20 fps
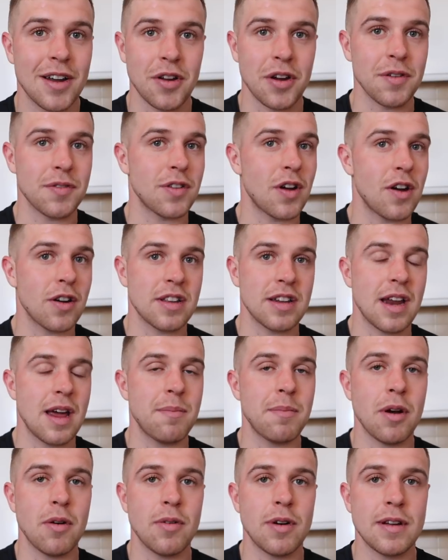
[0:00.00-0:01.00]
And I've talked to
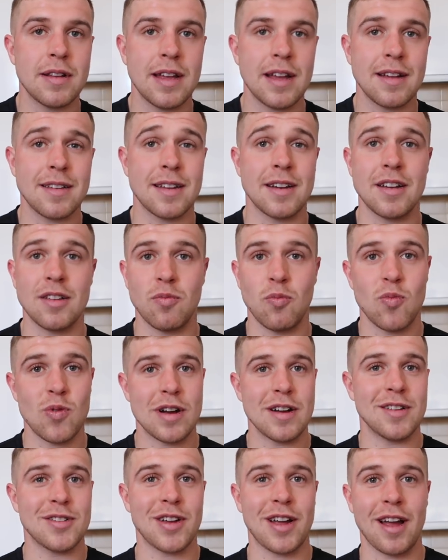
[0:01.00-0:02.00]
them about weird things, and as
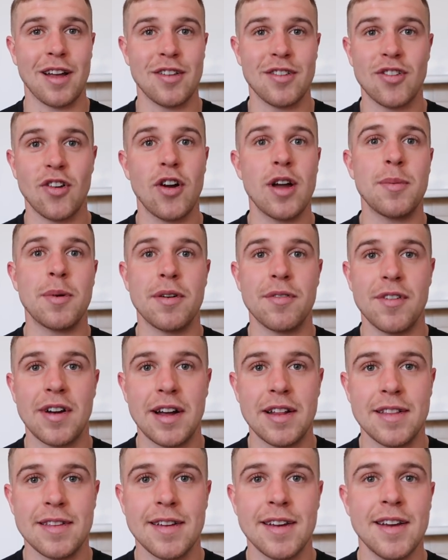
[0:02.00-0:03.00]
weird as like a cyber
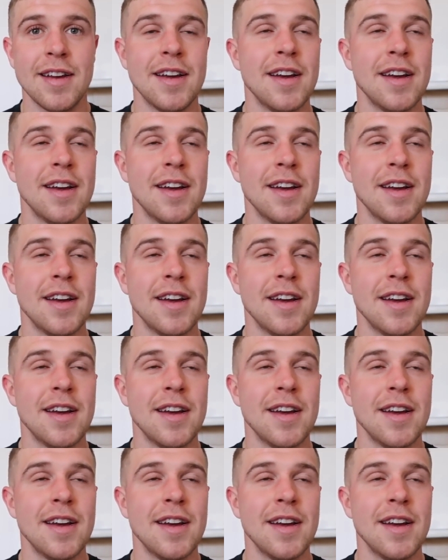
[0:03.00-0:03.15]
friend.